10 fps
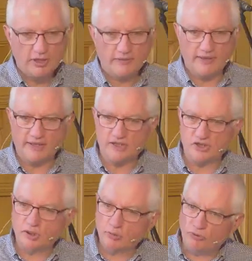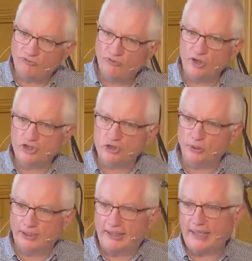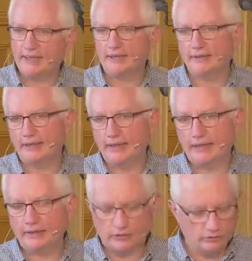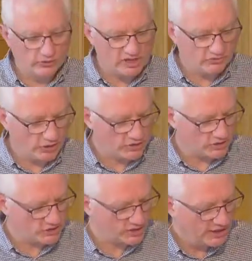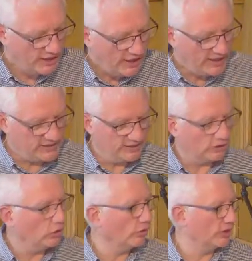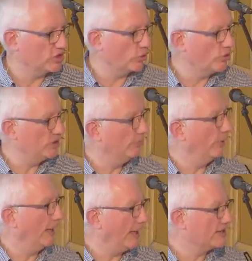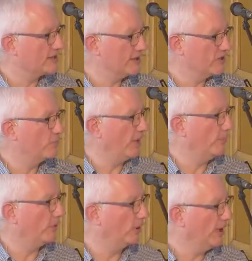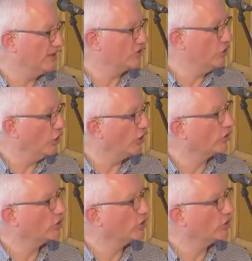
that is referred to again and again through these verses is that God is going to bless his people. He is not